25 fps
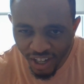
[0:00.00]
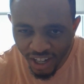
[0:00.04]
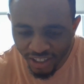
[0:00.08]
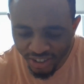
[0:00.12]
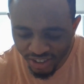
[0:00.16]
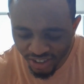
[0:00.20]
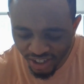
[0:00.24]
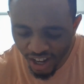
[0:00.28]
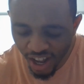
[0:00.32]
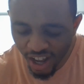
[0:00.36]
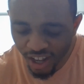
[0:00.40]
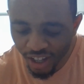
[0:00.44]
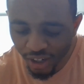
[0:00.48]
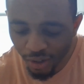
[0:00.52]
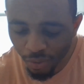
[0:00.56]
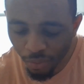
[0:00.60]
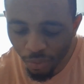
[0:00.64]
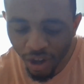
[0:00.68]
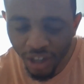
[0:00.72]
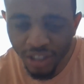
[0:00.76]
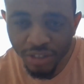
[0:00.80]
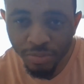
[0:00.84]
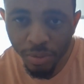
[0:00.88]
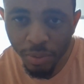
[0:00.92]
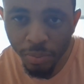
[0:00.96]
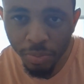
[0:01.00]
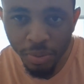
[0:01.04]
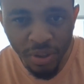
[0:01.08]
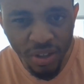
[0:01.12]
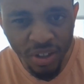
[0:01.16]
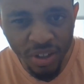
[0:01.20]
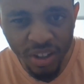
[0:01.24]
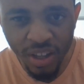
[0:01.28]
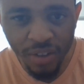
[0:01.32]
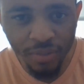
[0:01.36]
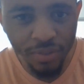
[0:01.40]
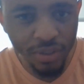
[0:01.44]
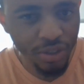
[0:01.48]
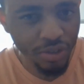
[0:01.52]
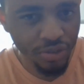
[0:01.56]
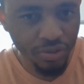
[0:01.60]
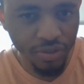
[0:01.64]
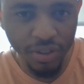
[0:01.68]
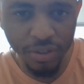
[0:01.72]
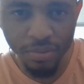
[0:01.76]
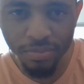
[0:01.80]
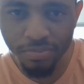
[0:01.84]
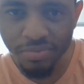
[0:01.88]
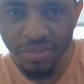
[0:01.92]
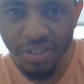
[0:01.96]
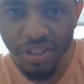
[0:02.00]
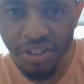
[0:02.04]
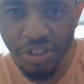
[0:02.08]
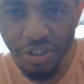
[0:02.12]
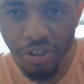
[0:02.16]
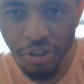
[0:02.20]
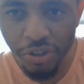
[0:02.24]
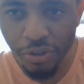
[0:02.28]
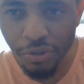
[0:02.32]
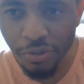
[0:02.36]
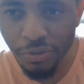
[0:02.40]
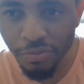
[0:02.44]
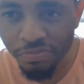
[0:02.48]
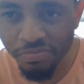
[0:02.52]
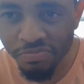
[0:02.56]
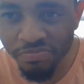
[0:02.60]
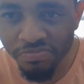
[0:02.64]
guys are not gonna watch me peel every shrimp, just two.